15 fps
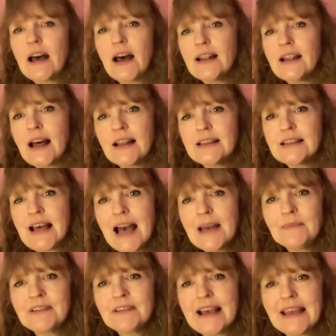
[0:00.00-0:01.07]
at
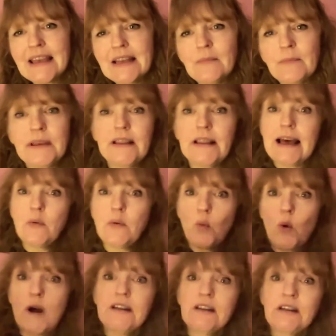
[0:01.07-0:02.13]
times I can be like
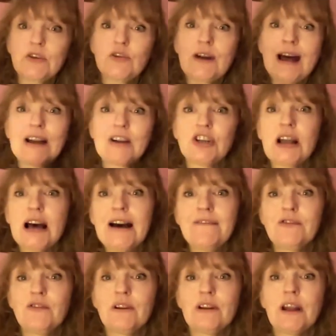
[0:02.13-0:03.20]
one distraction
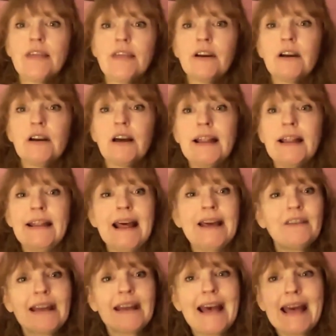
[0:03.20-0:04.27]
after another and
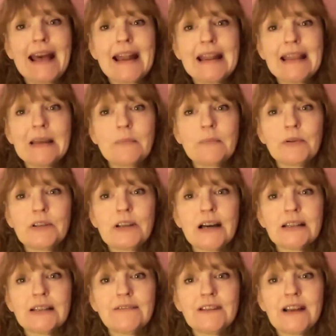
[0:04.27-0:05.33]
never getting anything
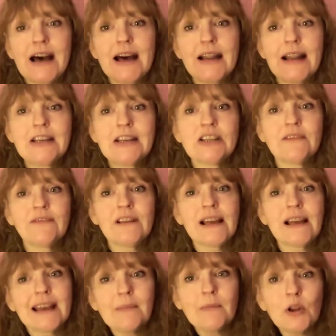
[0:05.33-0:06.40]
productive done. I just feel
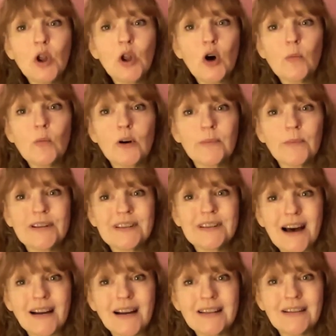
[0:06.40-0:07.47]
like I'm a lot more
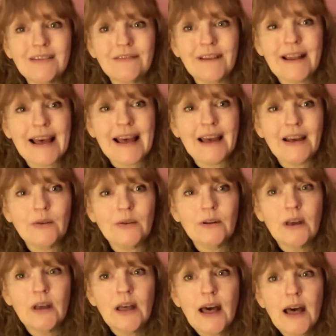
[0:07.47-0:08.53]
productive now.
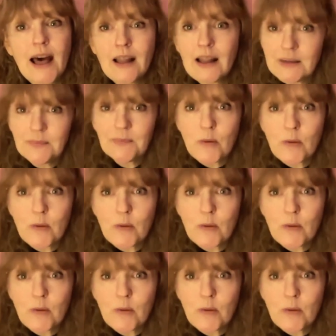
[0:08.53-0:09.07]
And that's